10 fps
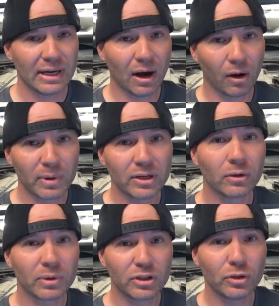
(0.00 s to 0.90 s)
are we
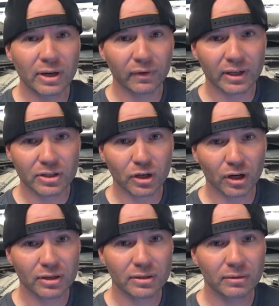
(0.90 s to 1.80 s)
dealing with two different
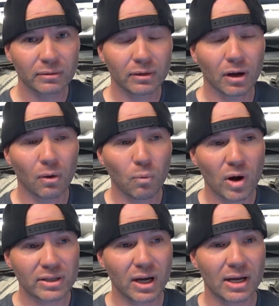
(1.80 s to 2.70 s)
concerns? You know,
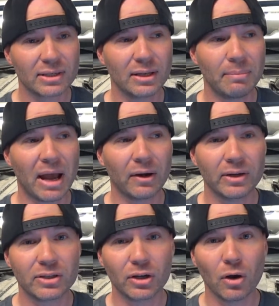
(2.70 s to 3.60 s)
what's causing the battery
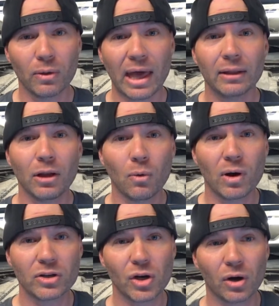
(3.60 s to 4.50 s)
to go that low
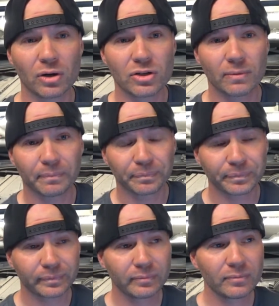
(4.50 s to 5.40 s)
on charge?
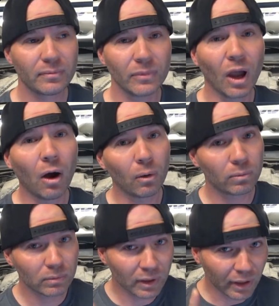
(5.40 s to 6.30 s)

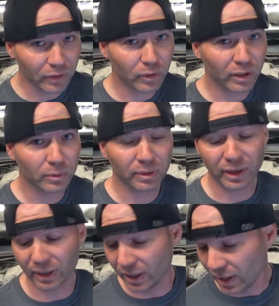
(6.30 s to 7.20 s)
Oh, another critical
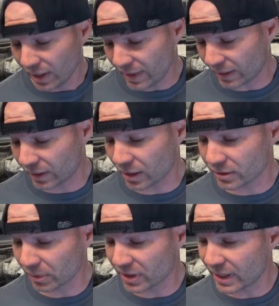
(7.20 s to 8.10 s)
thing that the
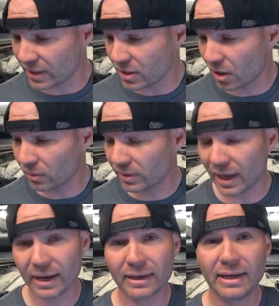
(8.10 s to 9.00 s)
customer did note,
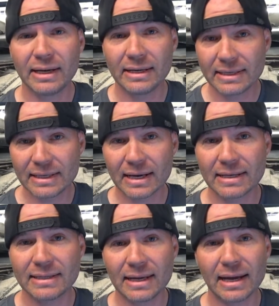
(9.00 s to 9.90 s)
that he did
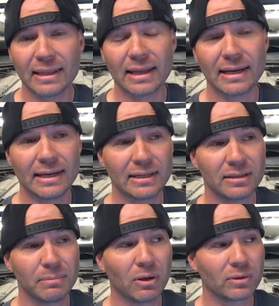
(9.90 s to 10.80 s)
say that he
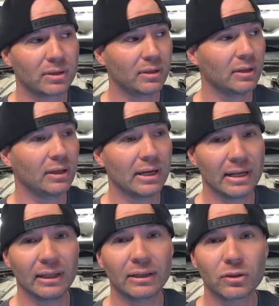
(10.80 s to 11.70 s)
smelt an
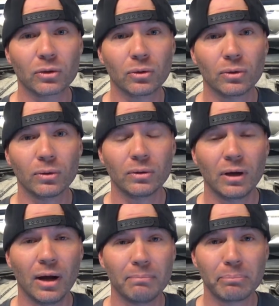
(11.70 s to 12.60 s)
electrical
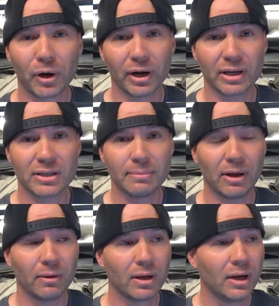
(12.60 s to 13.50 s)
burning
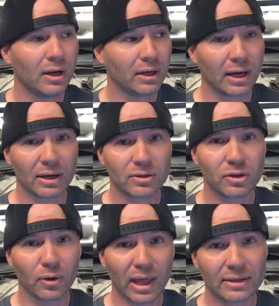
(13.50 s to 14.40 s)
smell. Okay,
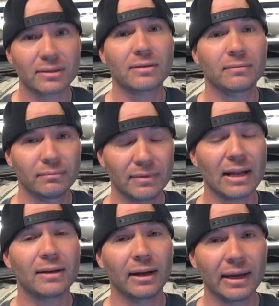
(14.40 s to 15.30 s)
so that
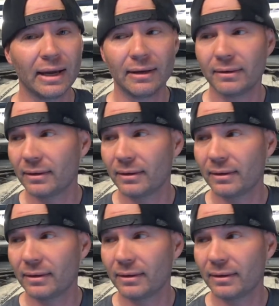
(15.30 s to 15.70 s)
again,